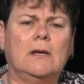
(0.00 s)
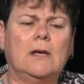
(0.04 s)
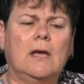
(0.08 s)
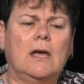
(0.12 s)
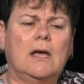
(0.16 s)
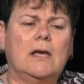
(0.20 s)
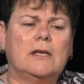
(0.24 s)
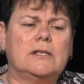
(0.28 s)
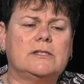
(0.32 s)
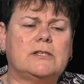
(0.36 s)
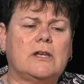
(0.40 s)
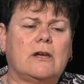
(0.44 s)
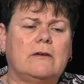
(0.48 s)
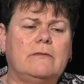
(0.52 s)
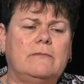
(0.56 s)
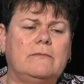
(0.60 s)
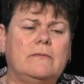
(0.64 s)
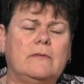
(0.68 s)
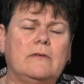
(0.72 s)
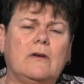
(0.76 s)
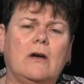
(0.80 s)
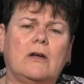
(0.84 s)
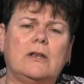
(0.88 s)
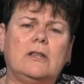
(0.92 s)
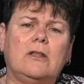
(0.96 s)
So
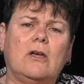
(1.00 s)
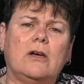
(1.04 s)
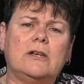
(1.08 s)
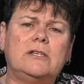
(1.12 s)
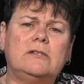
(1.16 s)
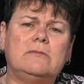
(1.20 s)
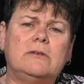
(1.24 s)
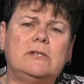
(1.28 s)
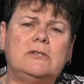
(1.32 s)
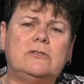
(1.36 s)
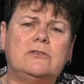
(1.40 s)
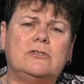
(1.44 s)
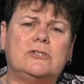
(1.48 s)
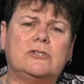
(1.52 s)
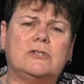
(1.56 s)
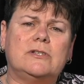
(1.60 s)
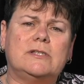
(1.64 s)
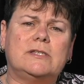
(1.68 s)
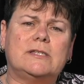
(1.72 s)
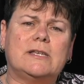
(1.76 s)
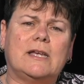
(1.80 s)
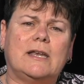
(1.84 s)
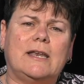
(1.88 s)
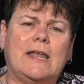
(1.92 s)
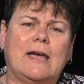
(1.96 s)
I'd like to
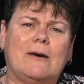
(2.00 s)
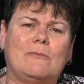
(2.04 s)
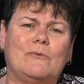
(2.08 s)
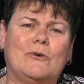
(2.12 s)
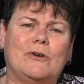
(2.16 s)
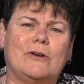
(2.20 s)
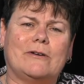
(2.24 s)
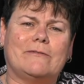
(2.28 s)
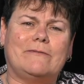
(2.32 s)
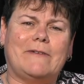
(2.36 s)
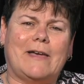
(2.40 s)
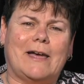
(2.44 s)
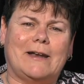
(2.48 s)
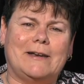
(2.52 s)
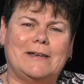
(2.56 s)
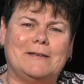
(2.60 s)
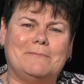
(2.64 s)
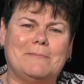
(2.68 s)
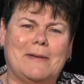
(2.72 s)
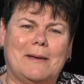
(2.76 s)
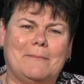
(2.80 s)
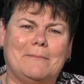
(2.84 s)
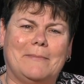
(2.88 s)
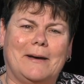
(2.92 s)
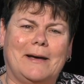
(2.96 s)
introduce a network founding
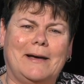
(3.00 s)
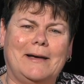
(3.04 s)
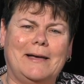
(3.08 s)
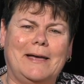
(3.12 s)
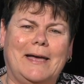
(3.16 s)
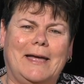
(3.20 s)
member